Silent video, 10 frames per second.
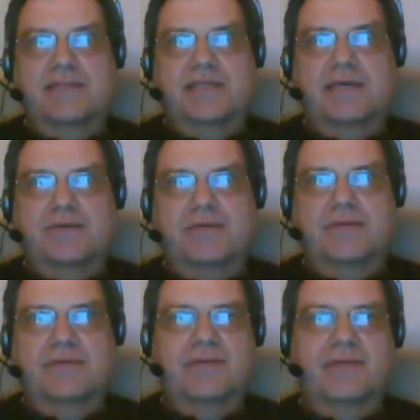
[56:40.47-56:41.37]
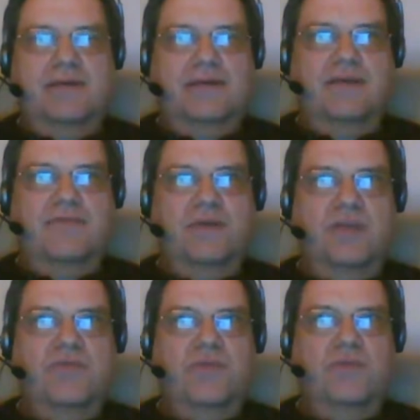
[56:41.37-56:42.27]
So if you
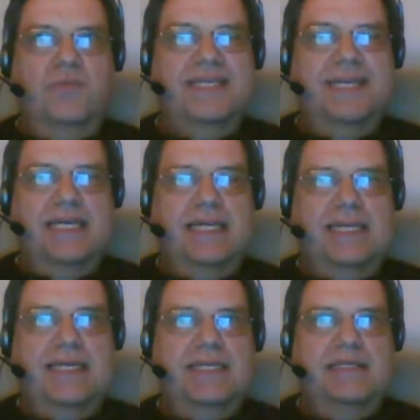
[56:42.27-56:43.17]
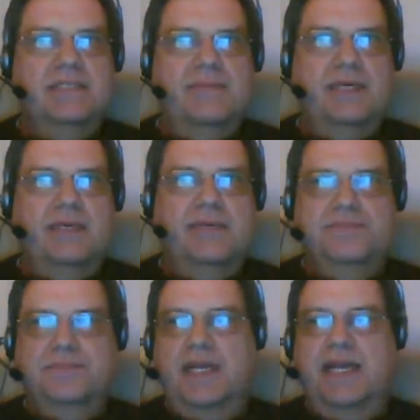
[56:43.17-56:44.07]
if you particularly need it to be
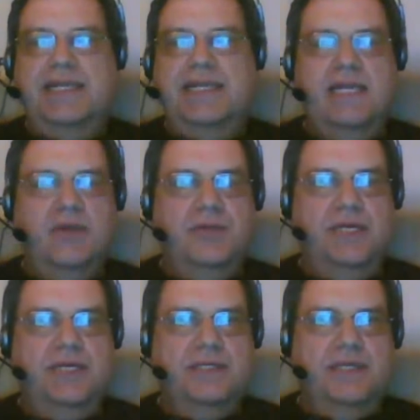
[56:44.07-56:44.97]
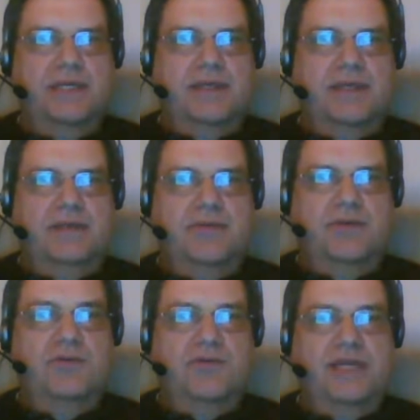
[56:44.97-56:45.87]
lazy loaded, you
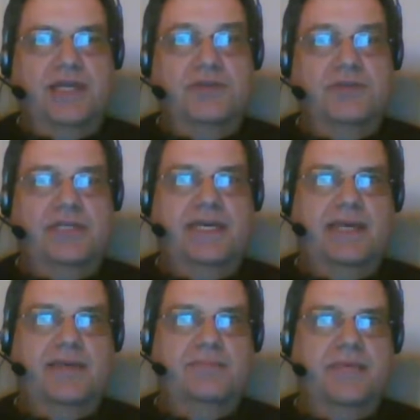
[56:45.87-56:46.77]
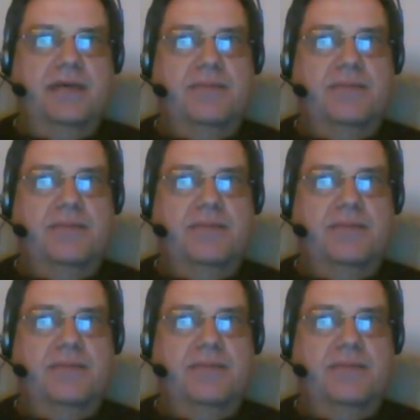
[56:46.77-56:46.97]
couldn't really use an enum.